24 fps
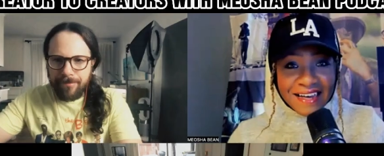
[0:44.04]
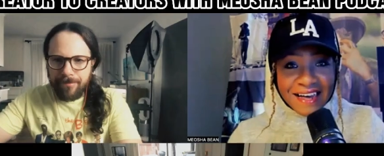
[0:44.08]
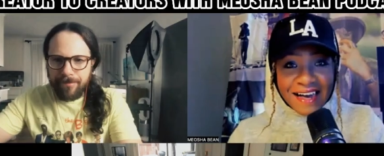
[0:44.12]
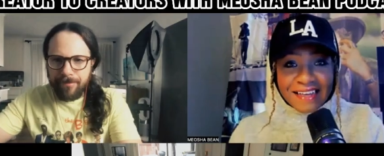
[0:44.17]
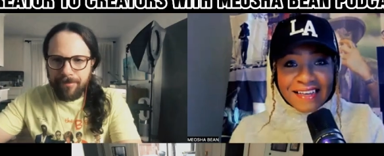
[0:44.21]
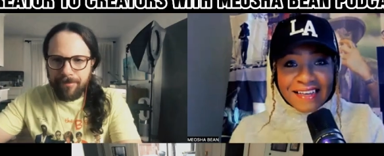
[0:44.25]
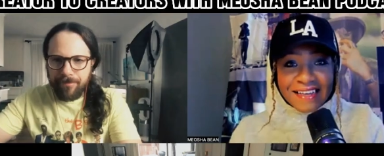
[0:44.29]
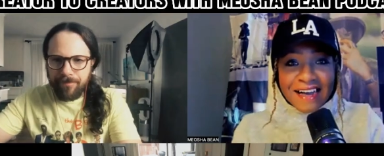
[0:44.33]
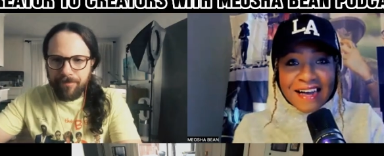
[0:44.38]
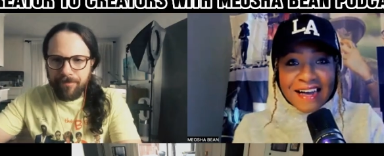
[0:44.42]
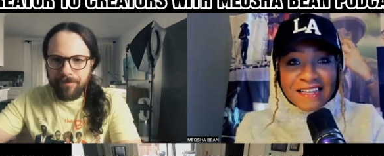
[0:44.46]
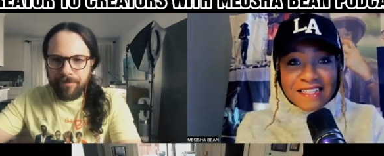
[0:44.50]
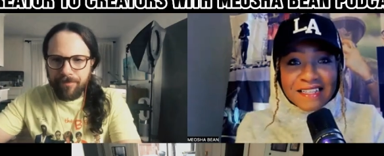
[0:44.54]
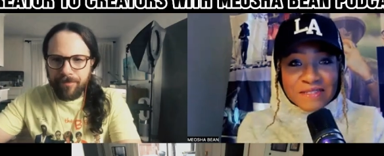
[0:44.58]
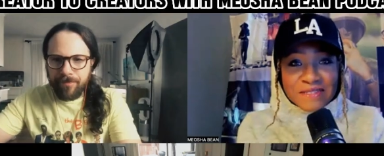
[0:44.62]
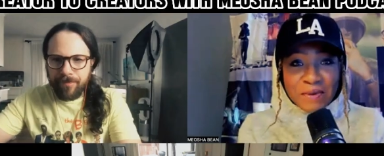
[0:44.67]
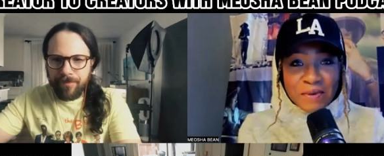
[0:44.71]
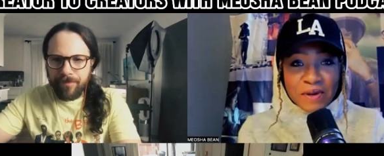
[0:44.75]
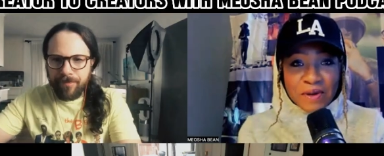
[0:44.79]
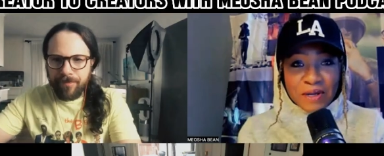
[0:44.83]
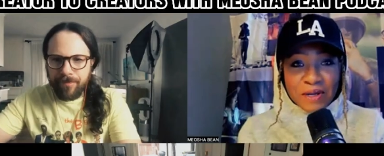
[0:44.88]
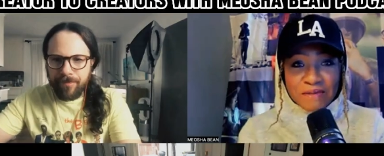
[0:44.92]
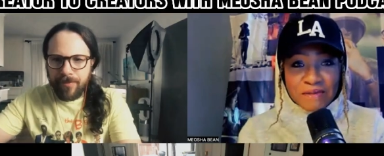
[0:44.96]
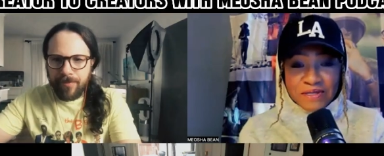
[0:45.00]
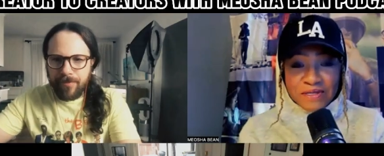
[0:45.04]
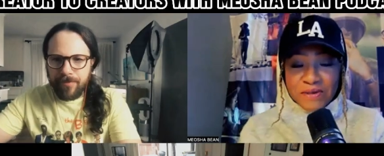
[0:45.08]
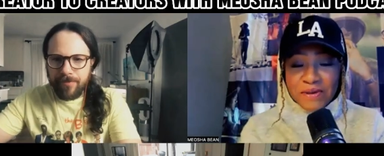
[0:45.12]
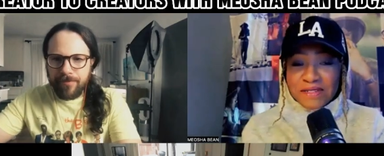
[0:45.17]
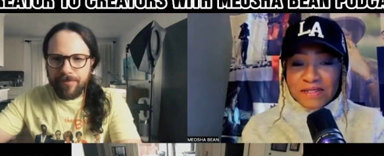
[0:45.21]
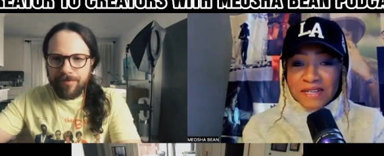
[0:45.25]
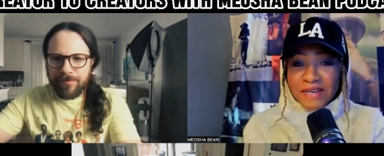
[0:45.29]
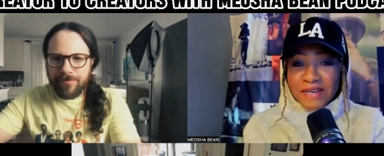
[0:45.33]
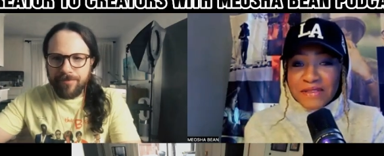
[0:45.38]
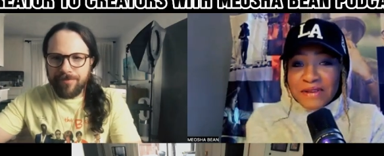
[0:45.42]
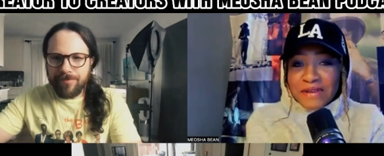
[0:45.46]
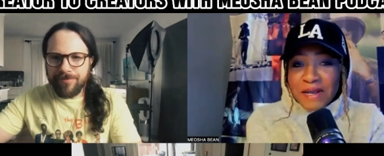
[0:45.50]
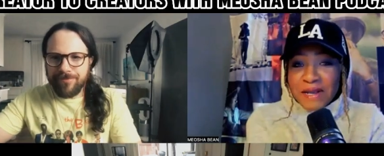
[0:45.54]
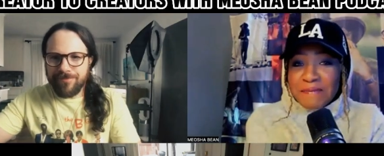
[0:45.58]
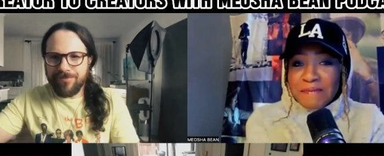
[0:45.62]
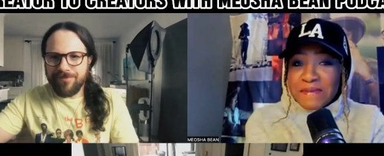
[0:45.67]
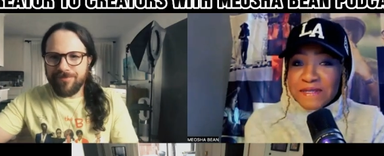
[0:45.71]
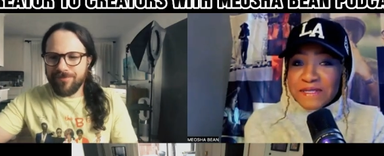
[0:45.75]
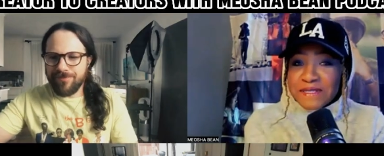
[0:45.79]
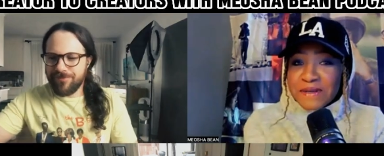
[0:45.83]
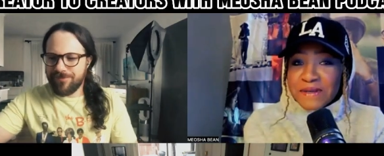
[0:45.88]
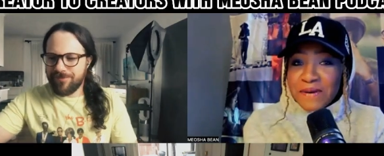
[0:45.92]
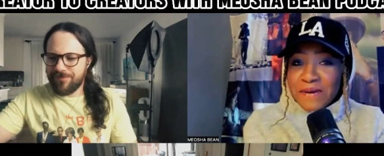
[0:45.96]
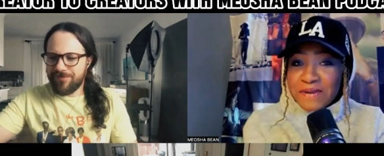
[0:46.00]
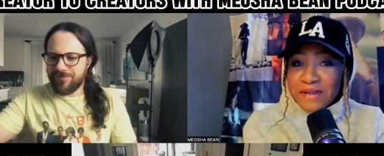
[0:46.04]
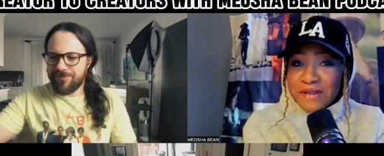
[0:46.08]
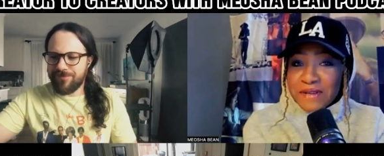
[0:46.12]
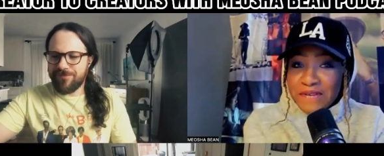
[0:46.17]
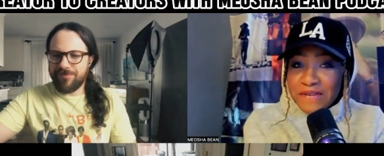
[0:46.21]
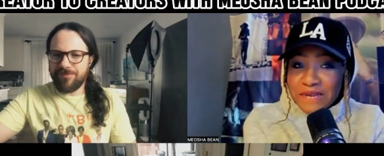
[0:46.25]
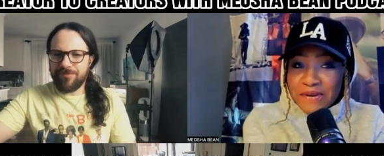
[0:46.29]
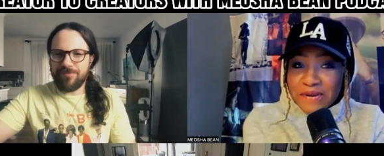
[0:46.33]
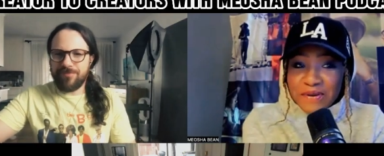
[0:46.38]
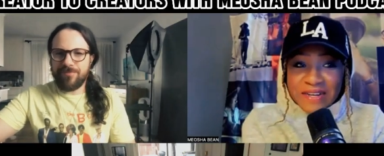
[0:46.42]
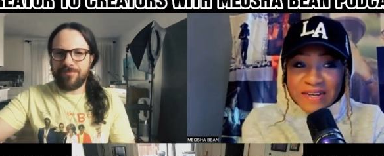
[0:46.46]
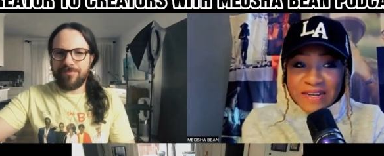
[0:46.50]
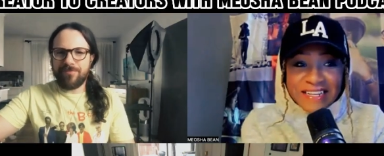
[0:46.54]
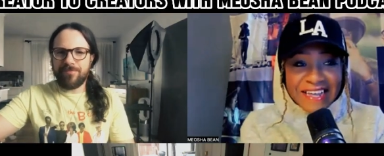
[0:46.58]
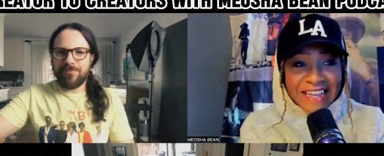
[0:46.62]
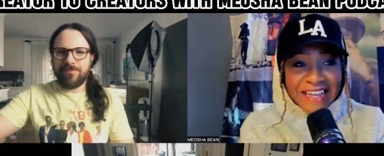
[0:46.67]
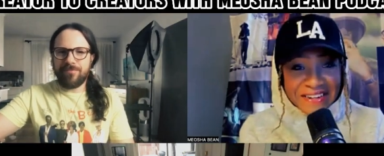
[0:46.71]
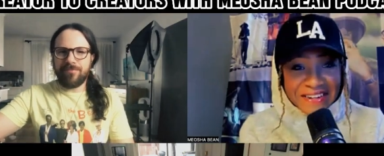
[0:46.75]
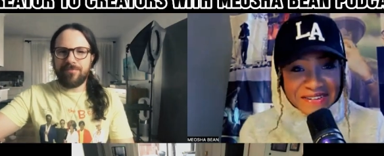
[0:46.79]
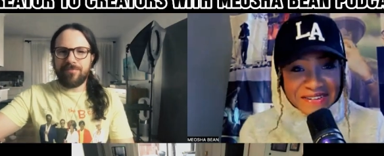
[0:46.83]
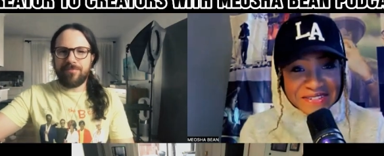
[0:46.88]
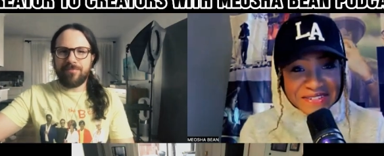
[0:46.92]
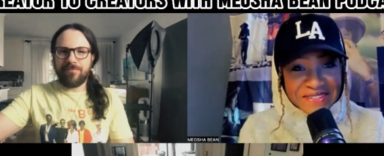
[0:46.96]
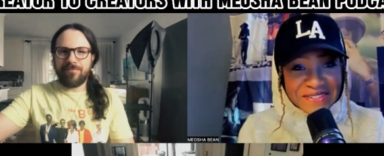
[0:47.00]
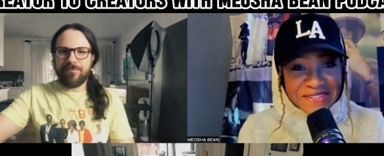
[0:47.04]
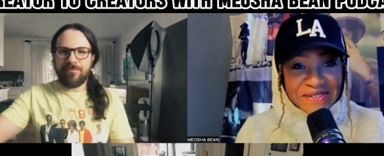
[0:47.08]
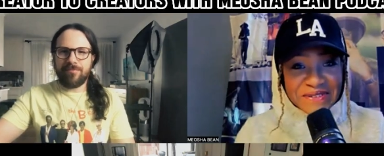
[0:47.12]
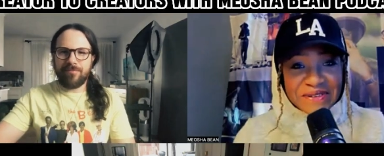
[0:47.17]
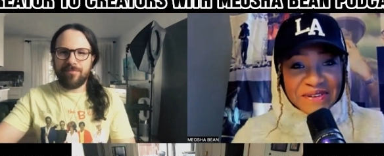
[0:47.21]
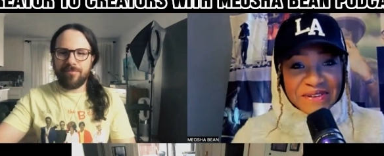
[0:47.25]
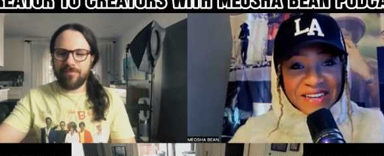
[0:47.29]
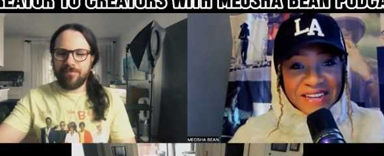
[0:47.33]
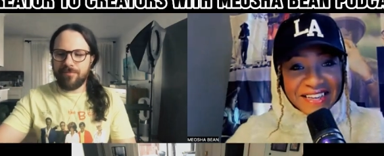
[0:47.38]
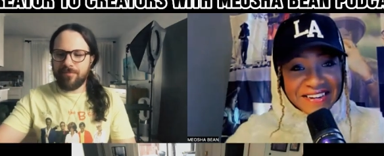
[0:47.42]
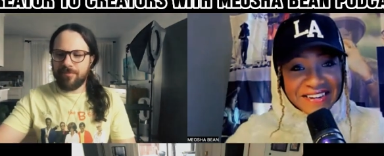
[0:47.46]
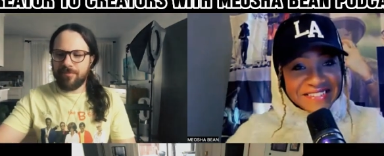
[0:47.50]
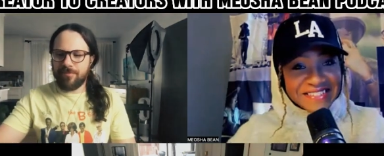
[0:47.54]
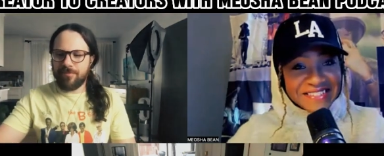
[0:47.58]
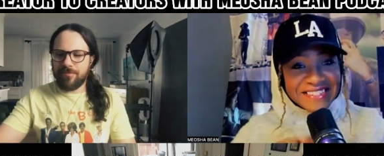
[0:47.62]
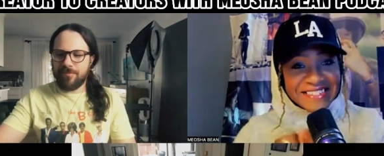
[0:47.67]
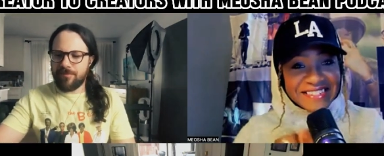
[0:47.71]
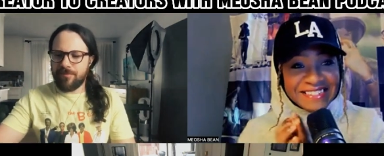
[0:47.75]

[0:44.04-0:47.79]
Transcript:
Speaker 1: Hi guys, welcome to another episode of Creators to Creators.